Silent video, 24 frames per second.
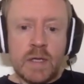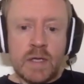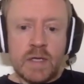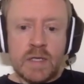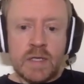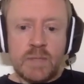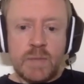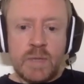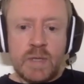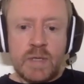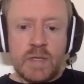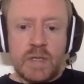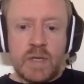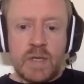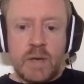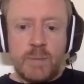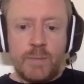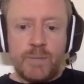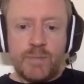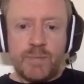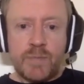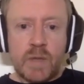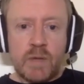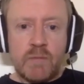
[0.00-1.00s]
It's
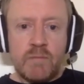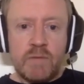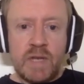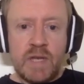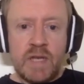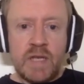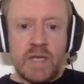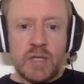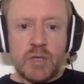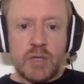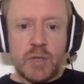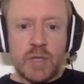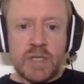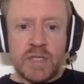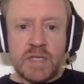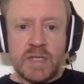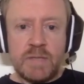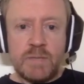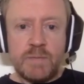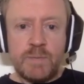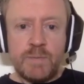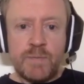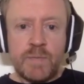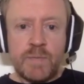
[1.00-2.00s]
been really
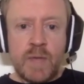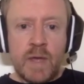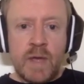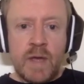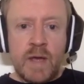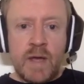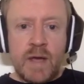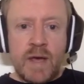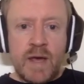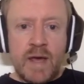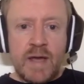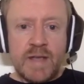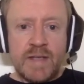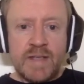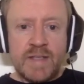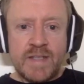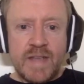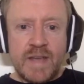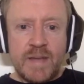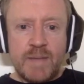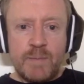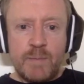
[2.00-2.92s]
interesting, and